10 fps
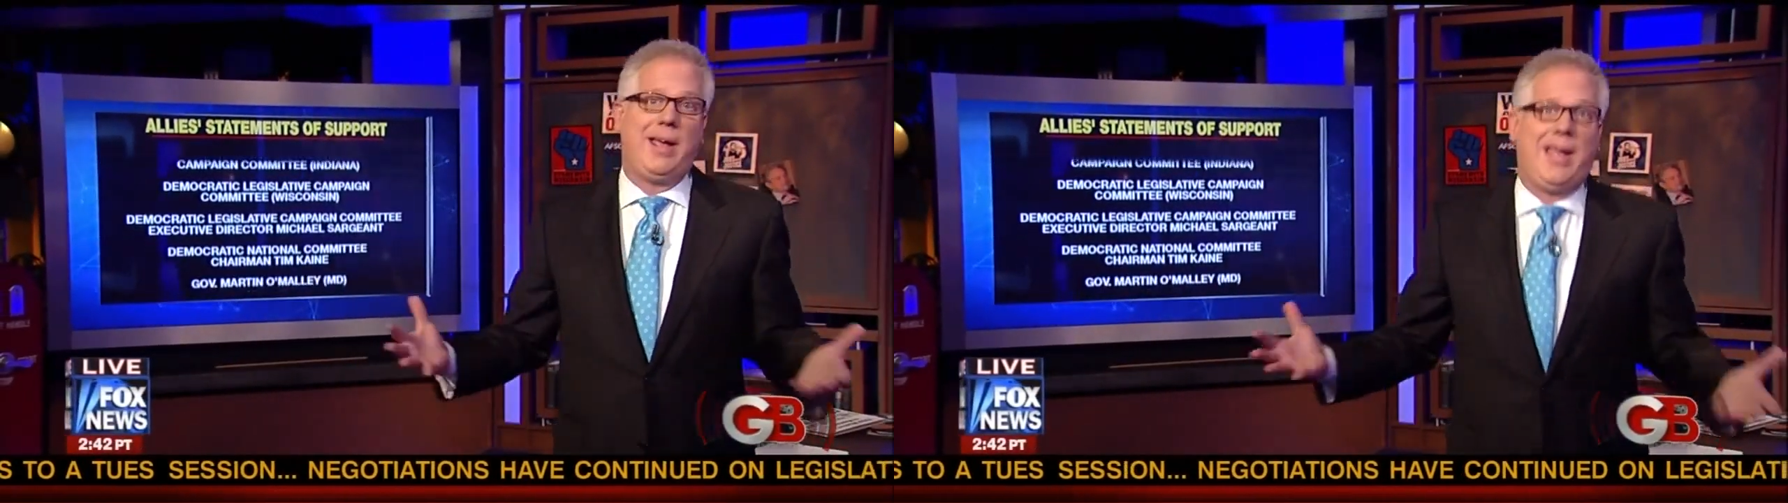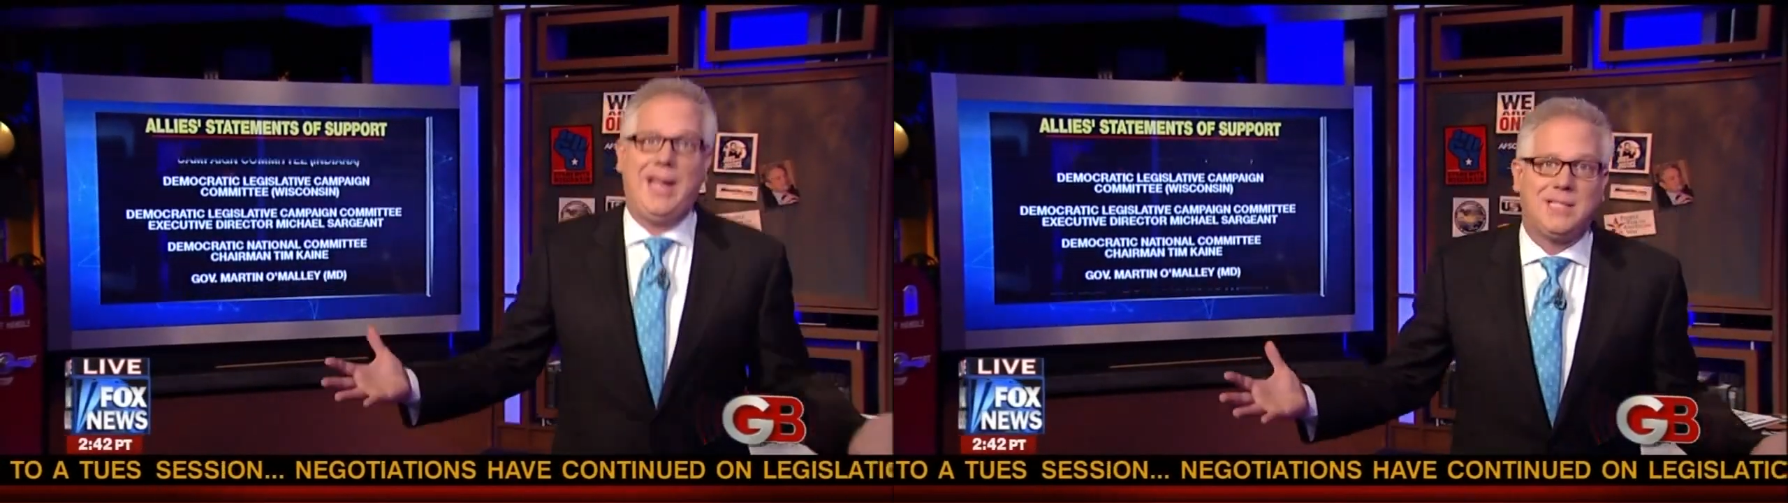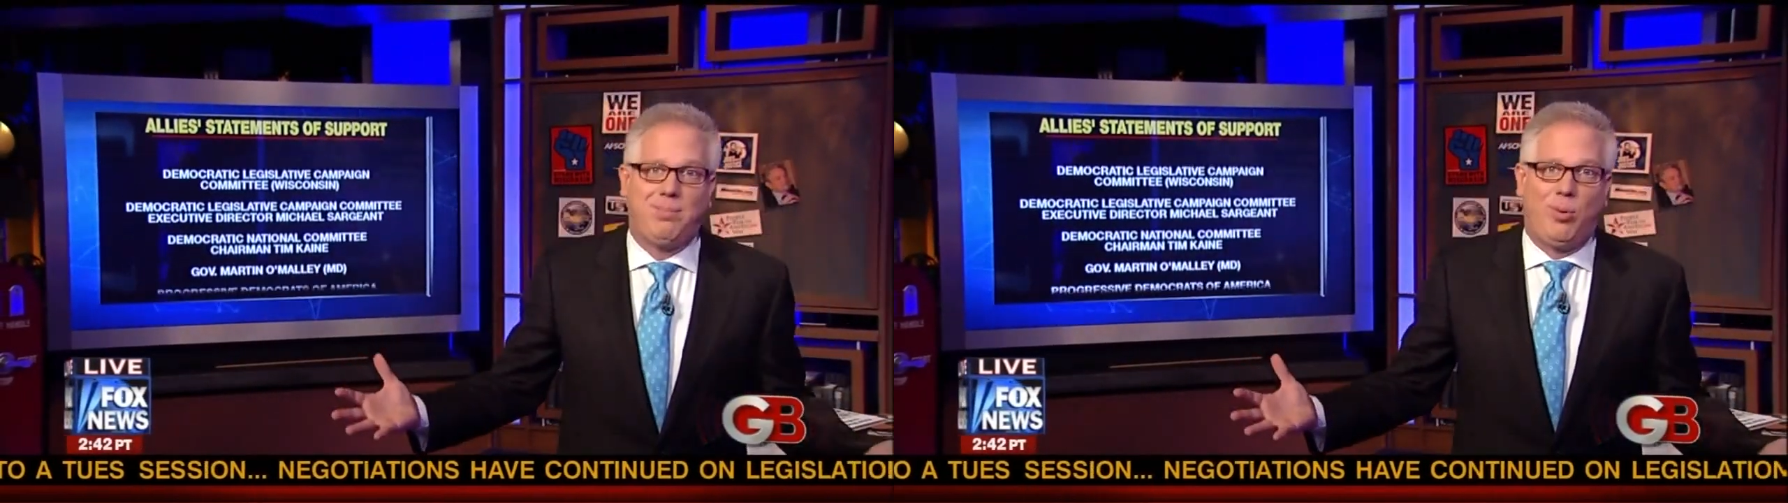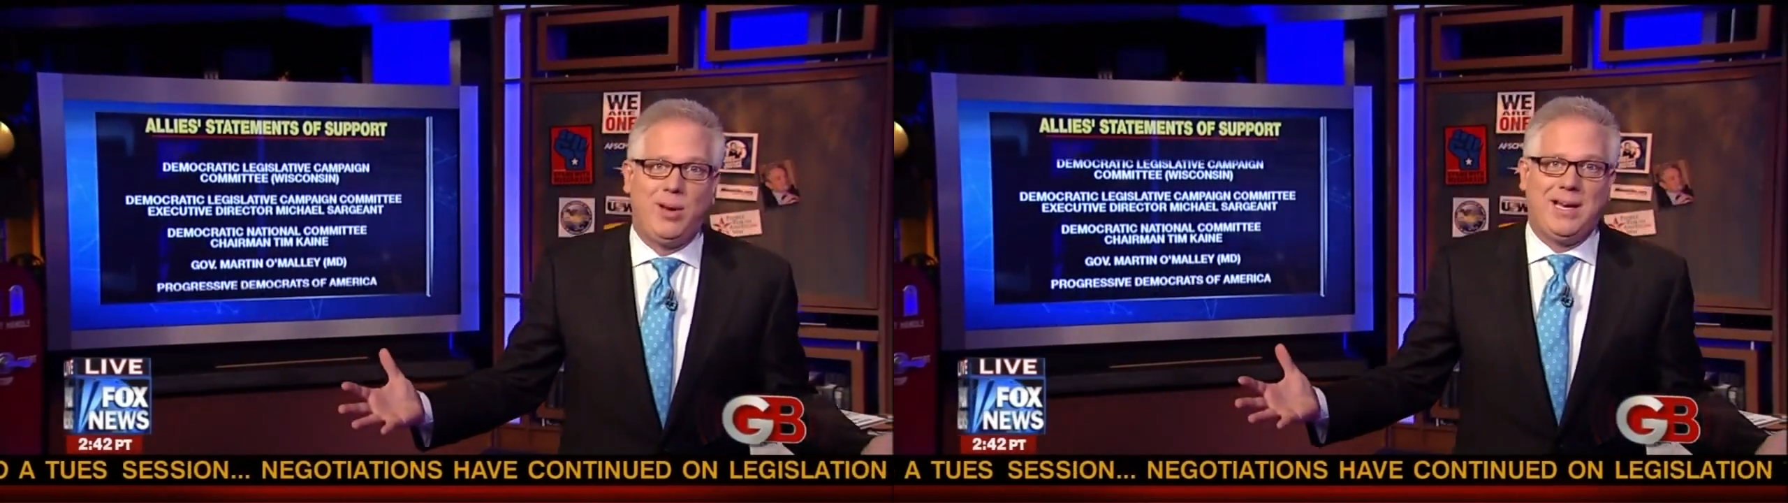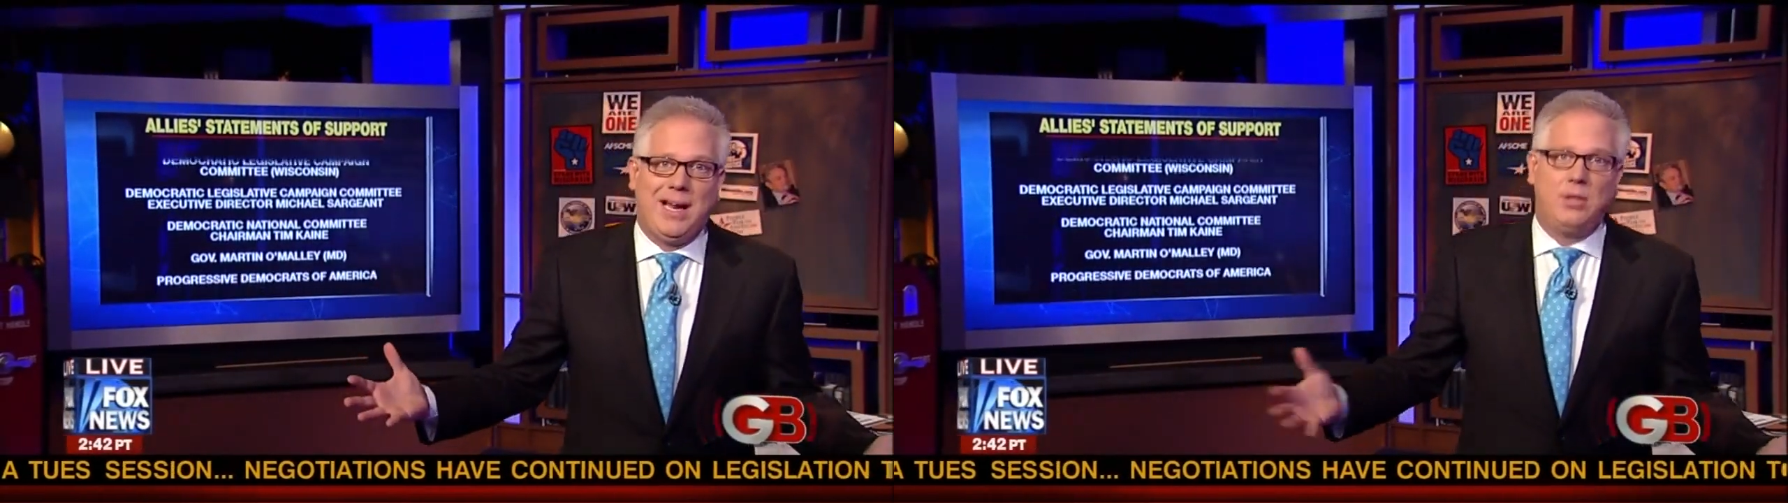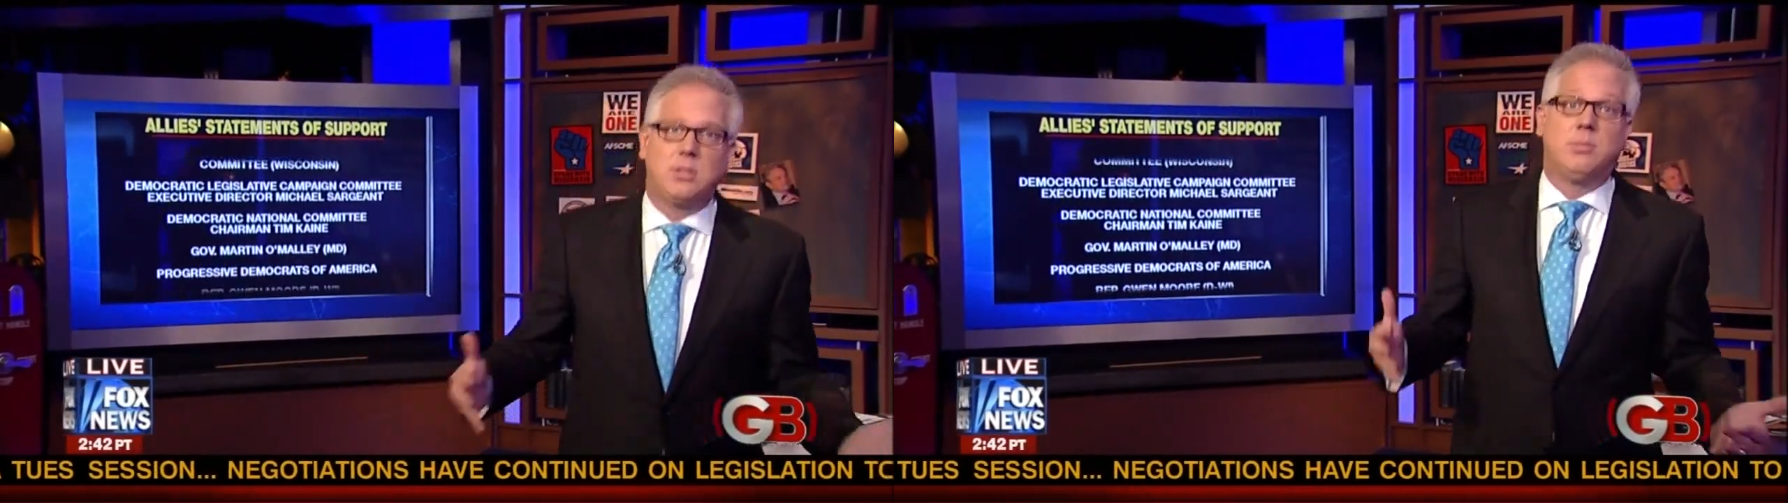and I hate to point it out,